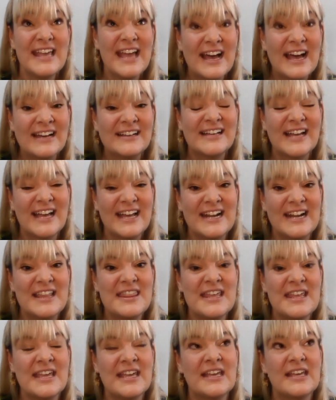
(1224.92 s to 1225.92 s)
yeah. And
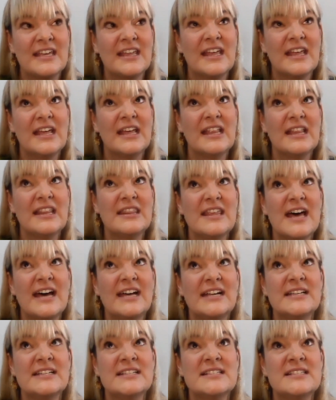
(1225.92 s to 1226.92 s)
I think
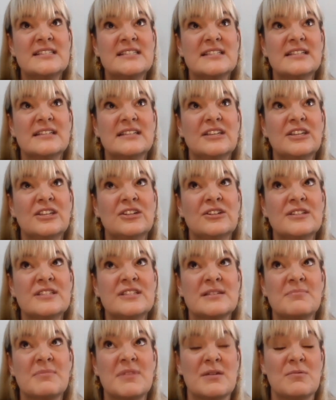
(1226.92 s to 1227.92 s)
that is,
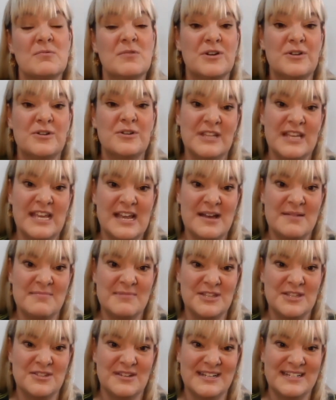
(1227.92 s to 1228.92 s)
something we're only
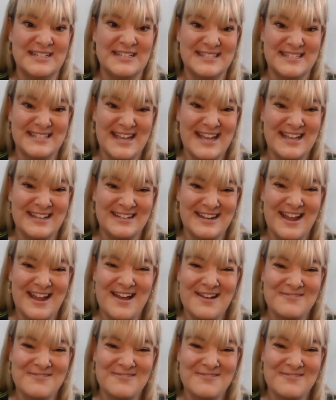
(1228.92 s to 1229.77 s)
coming to understand